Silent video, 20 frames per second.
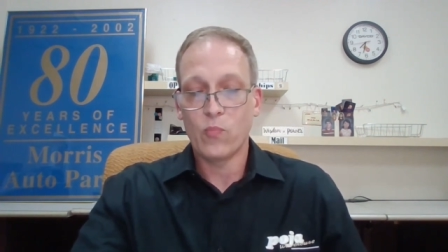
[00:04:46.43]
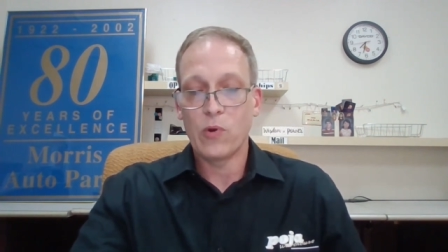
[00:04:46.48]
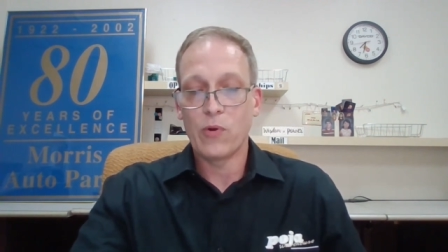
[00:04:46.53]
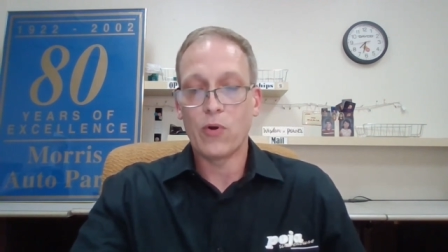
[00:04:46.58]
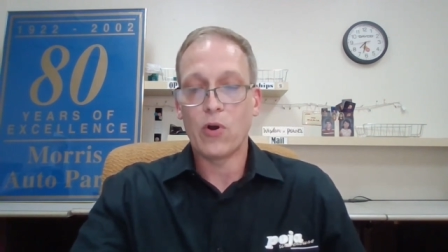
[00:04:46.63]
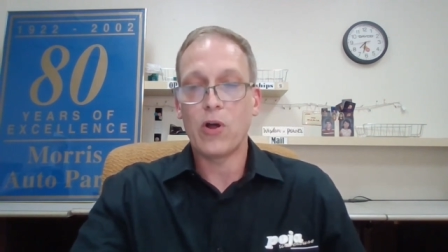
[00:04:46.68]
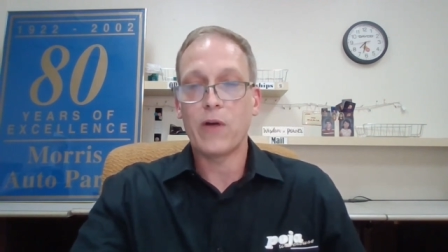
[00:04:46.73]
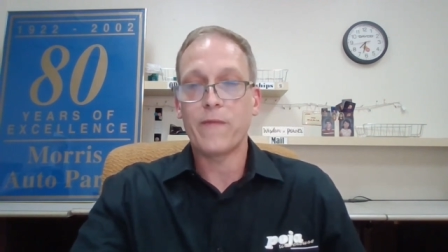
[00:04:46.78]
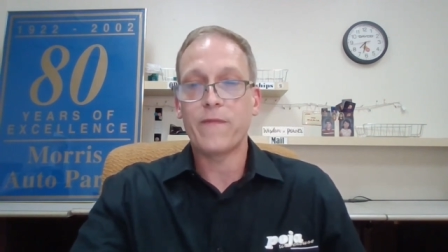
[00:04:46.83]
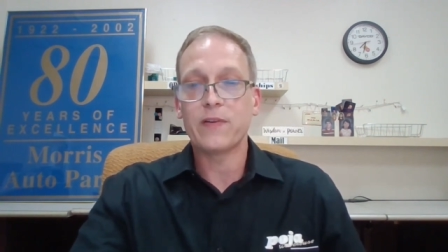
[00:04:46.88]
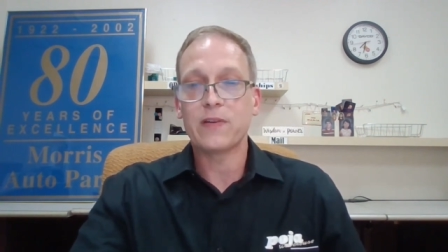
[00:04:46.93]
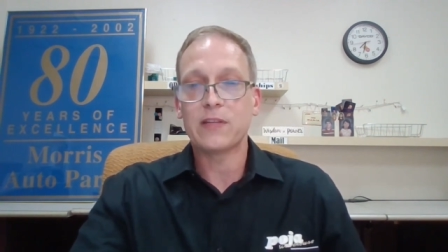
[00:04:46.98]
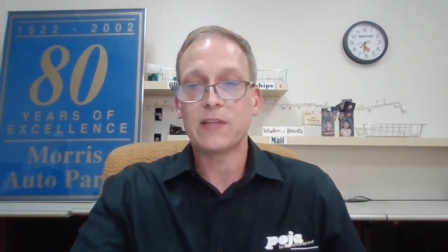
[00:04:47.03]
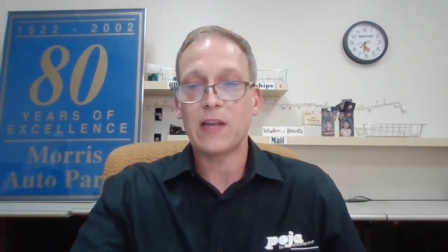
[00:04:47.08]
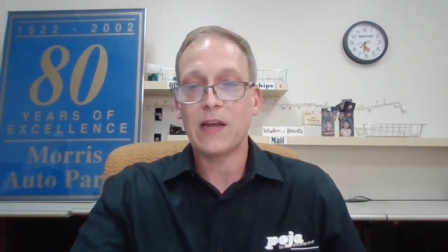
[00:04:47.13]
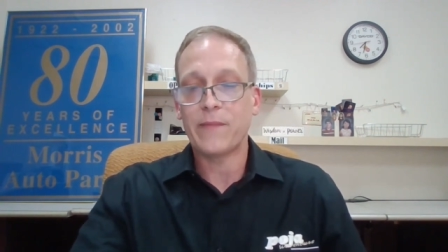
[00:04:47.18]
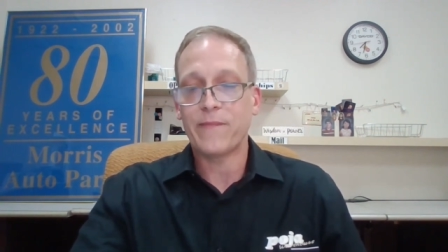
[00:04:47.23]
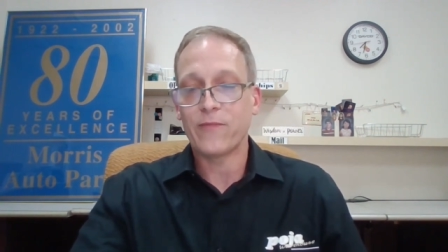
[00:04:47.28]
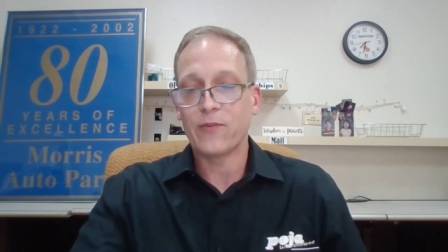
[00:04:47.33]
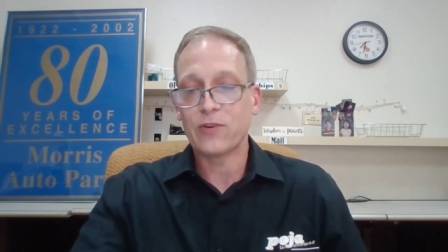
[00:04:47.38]
We would often
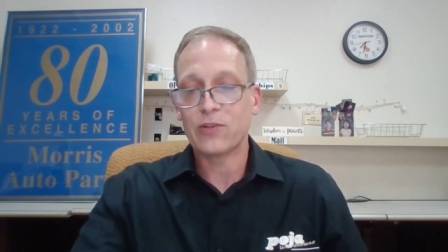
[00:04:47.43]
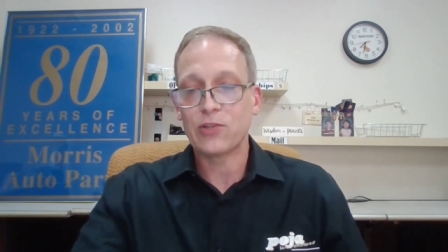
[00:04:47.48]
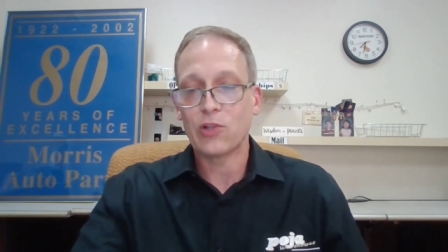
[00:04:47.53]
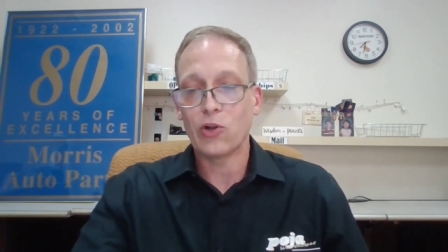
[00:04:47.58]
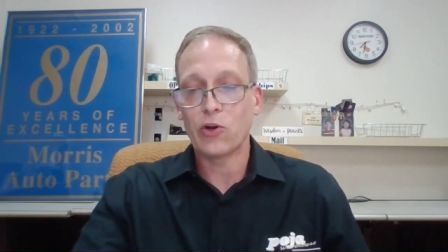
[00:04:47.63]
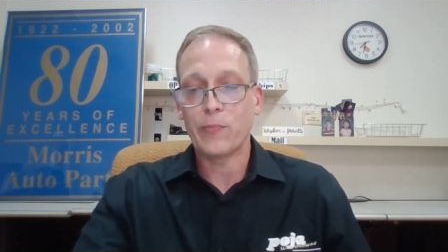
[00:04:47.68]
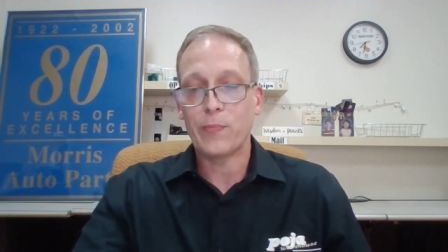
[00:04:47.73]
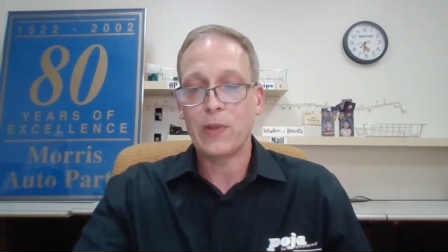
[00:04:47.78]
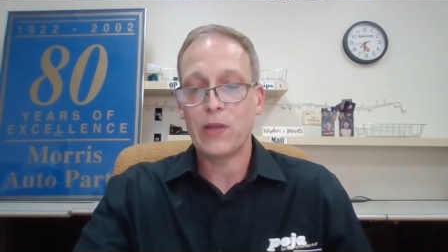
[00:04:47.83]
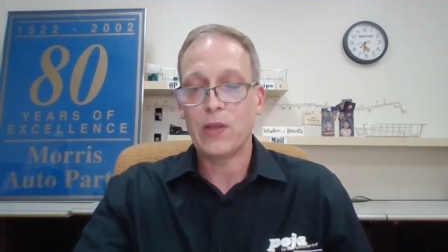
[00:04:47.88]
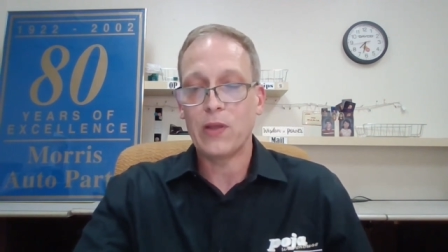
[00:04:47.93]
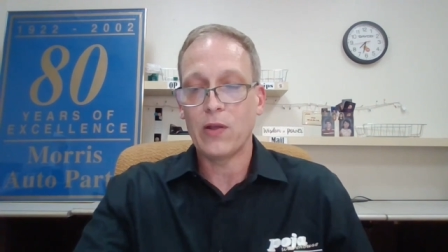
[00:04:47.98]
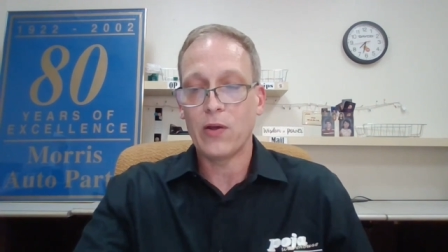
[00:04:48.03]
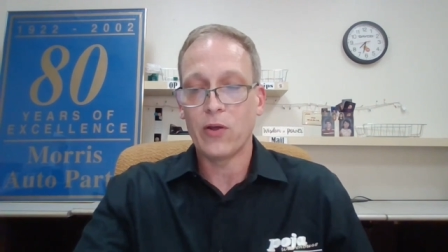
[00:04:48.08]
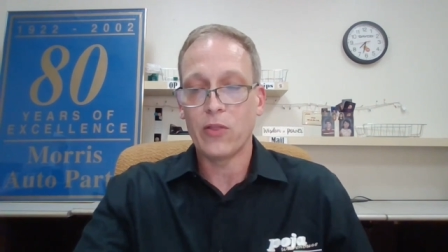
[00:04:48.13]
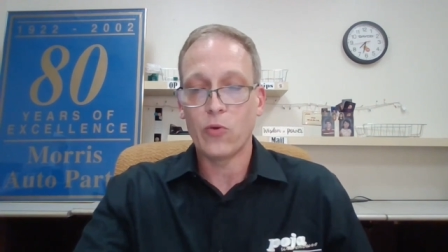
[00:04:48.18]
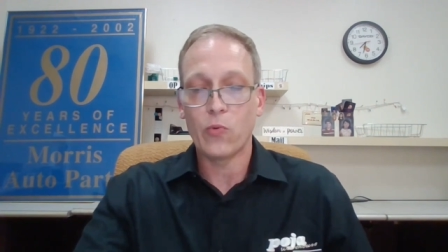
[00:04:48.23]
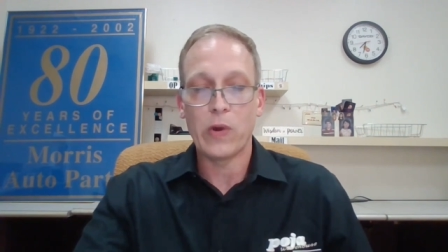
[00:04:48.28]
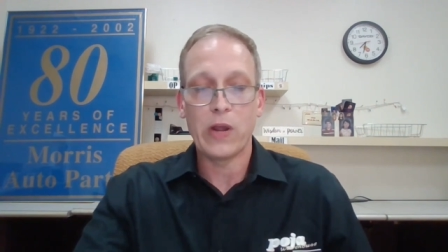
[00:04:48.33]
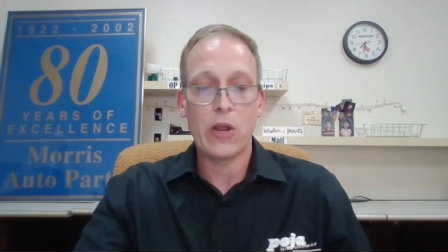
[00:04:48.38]
stop for a Slurpee
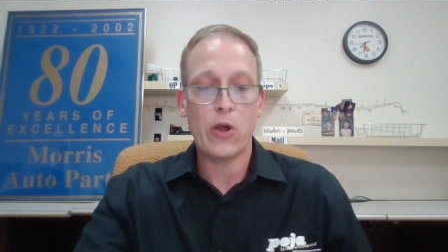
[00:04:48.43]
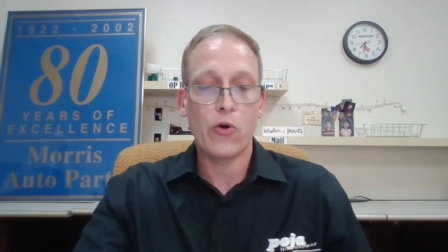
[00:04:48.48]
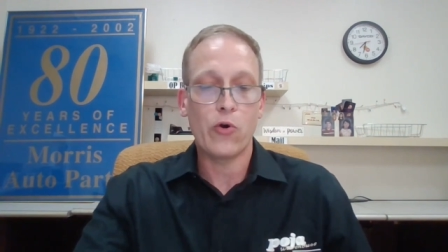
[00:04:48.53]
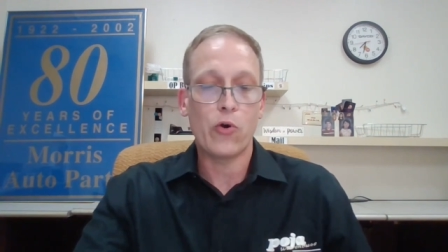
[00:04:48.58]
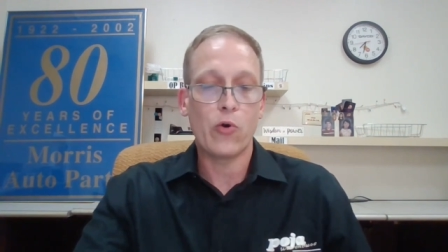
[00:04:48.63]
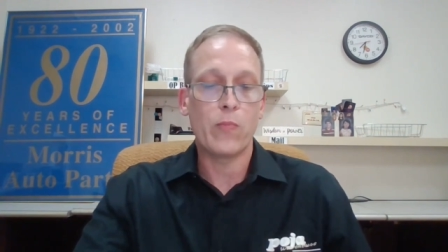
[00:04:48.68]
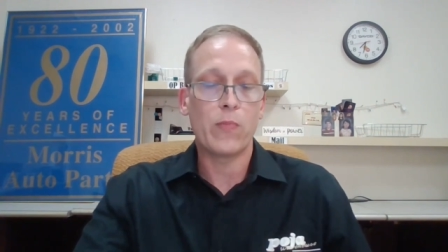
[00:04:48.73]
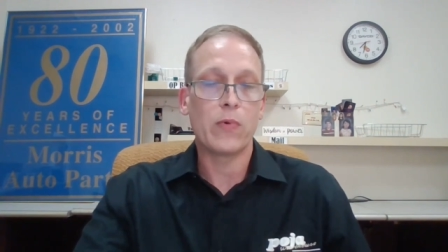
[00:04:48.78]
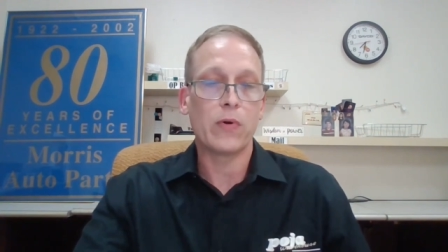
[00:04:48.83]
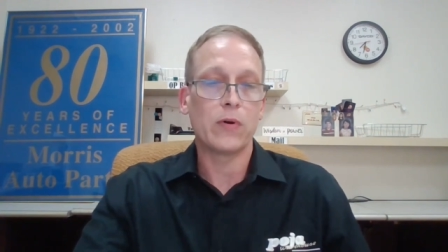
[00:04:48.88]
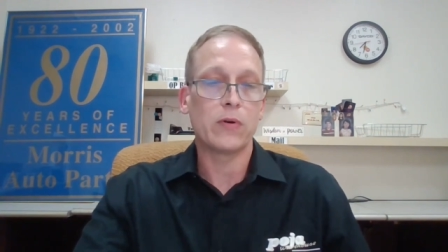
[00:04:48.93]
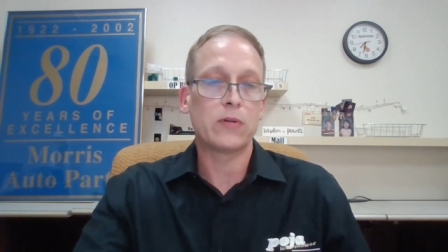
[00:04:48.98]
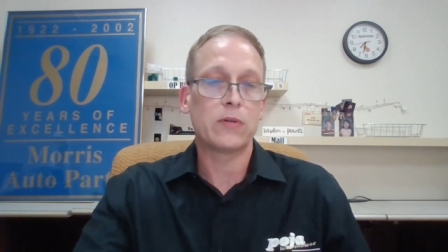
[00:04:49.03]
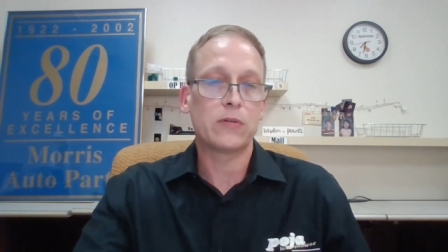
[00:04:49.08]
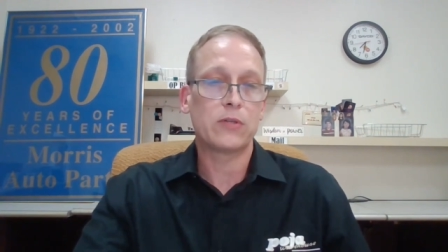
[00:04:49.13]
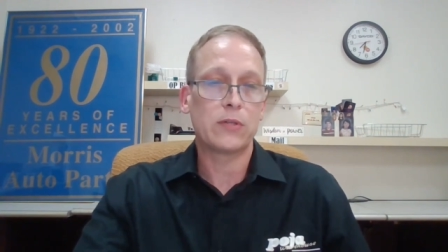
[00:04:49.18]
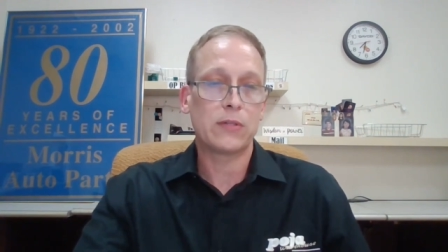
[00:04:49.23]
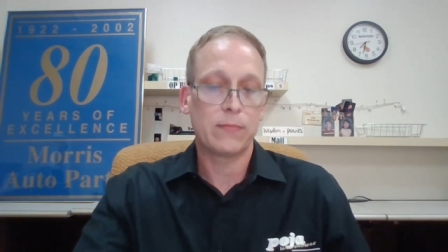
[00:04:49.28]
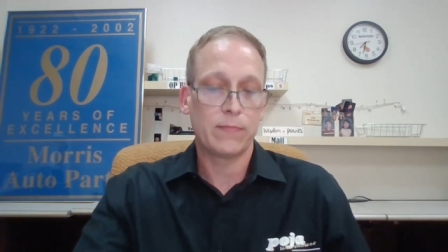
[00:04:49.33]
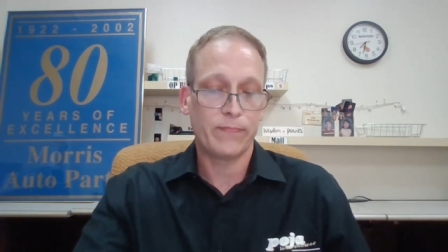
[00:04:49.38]
on the way home or
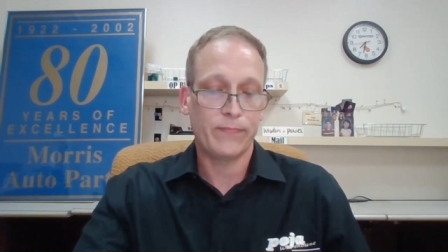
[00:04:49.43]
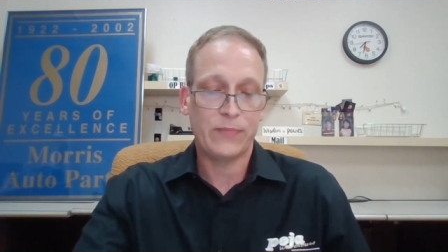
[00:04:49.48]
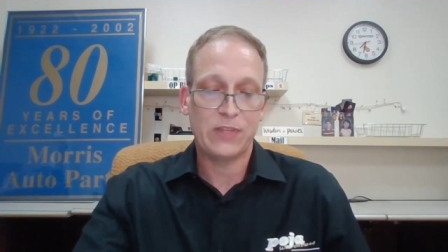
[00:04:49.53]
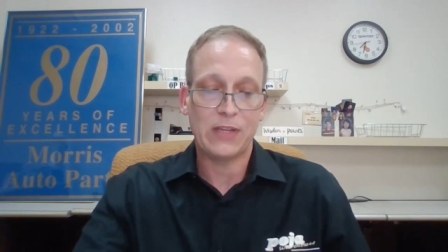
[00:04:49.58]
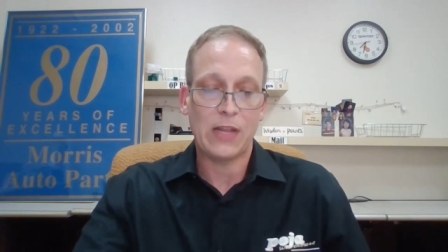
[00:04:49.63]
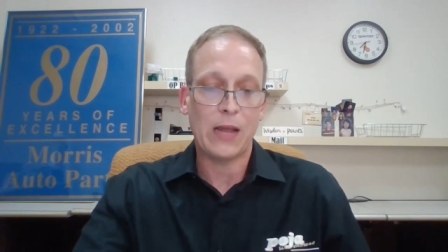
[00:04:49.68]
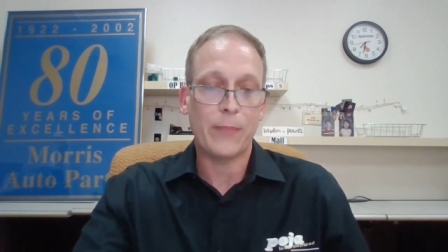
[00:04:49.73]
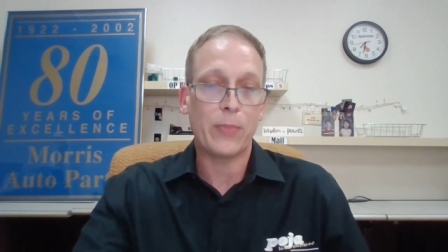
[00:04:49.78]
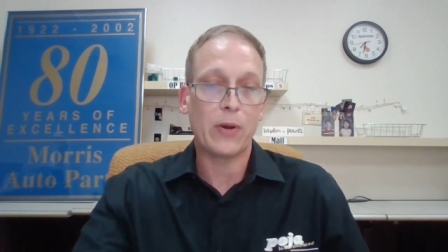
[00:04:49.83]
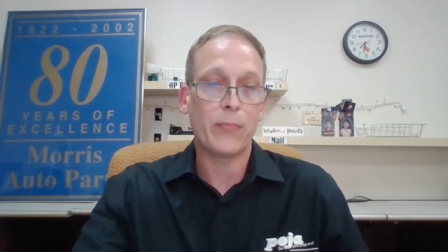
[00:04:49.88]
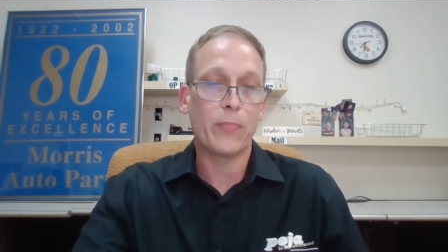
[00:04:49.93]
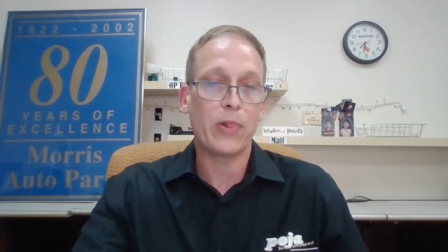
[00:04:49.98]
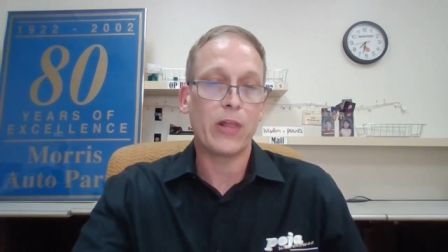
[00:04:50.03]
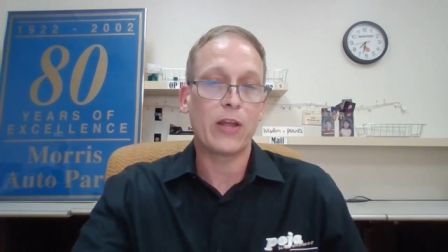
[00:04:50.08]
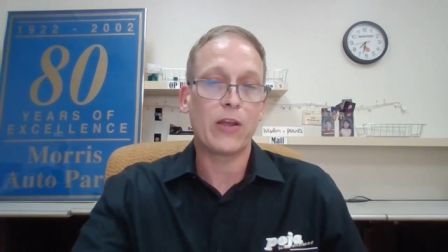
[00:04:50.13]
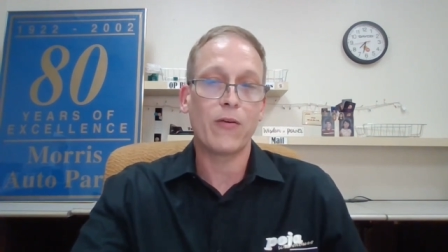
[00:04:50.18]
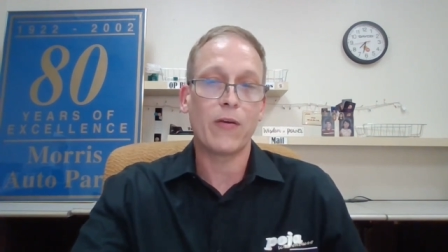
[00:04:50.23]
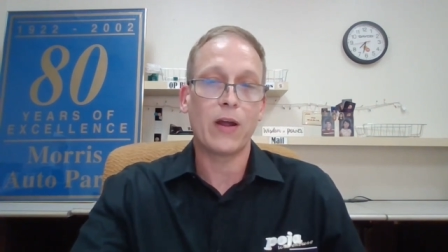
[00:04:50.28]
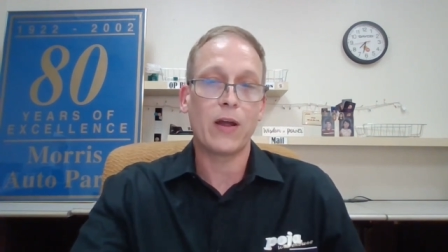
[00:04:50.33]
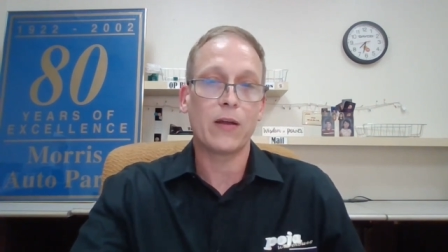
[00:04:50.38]
stop at a
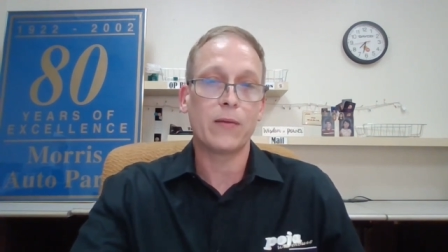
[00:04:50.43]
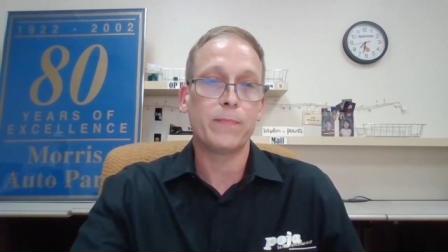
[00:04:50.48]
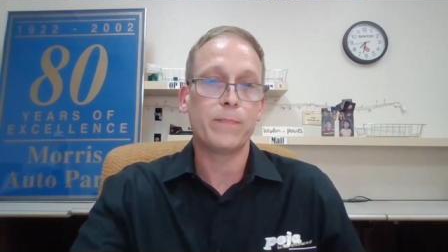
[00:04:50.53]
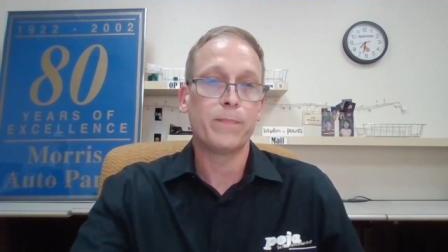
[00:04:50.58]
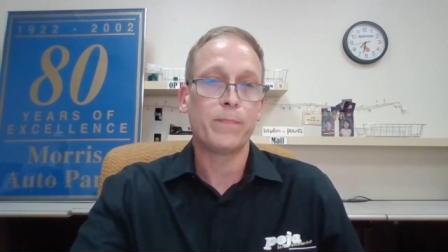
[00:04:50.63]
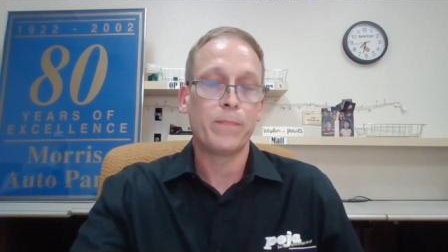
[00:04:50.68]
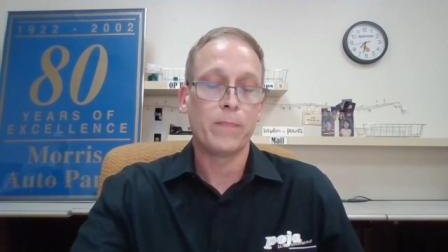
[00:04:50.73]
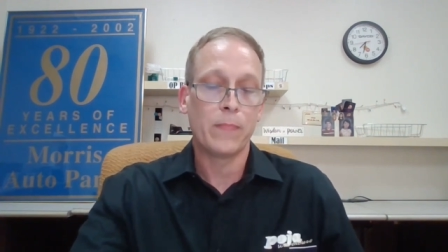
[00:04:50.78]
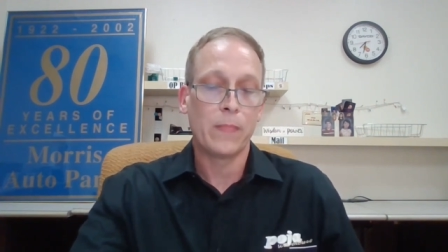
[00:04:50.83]
playground.